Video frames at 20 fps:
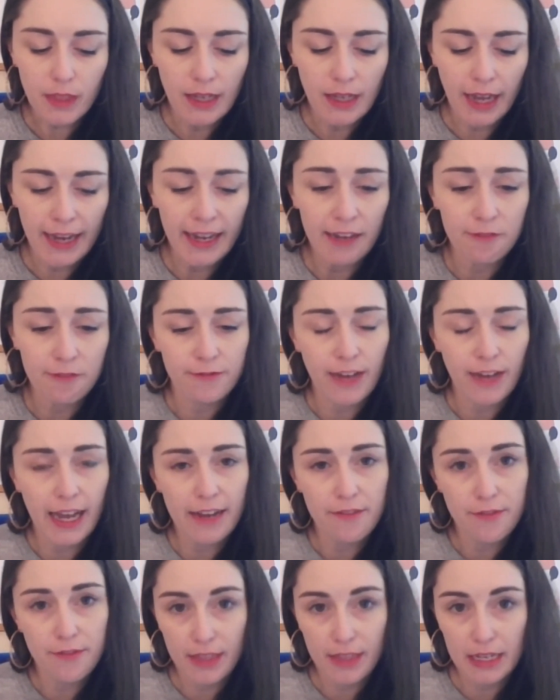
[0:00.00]
I have
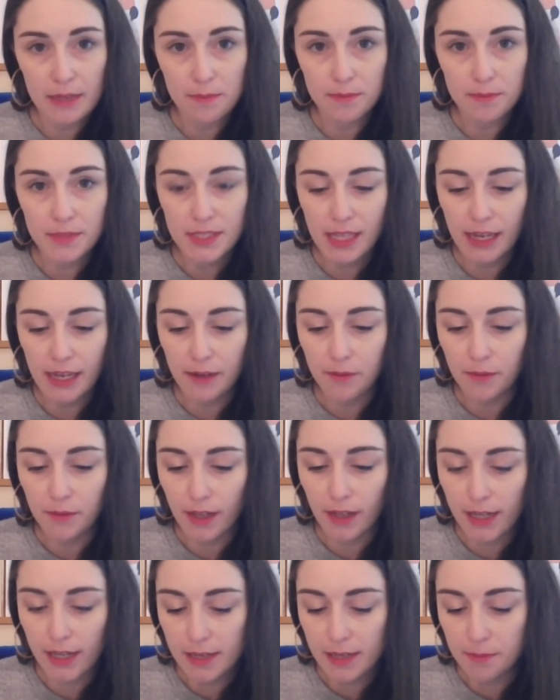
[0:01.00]
five themes that
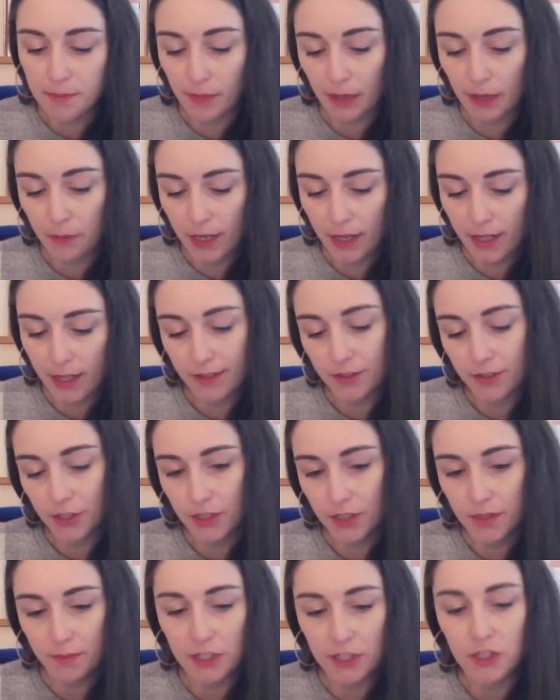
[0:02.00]
um, I want to
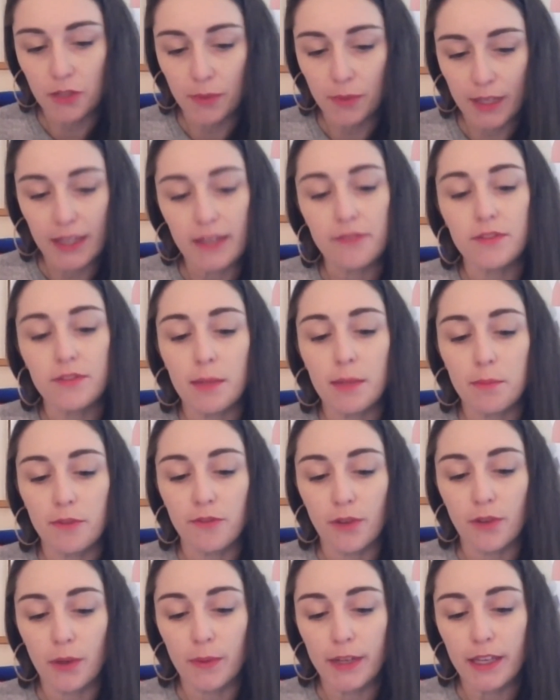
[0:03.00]
just make sure we lift up
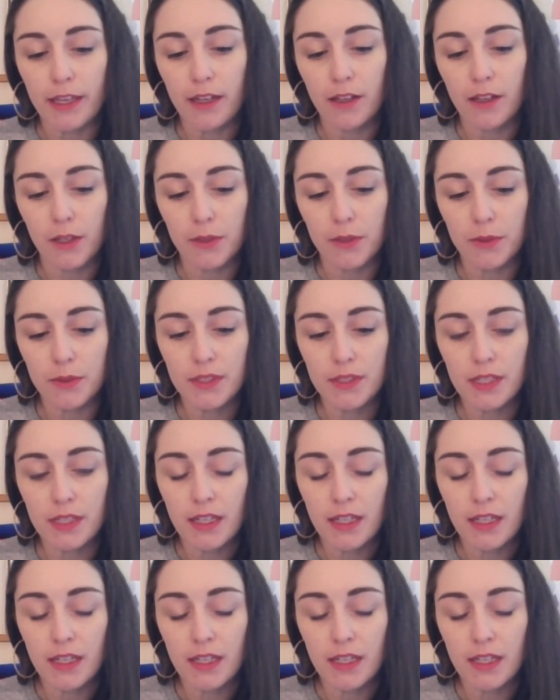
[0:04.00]
before we close.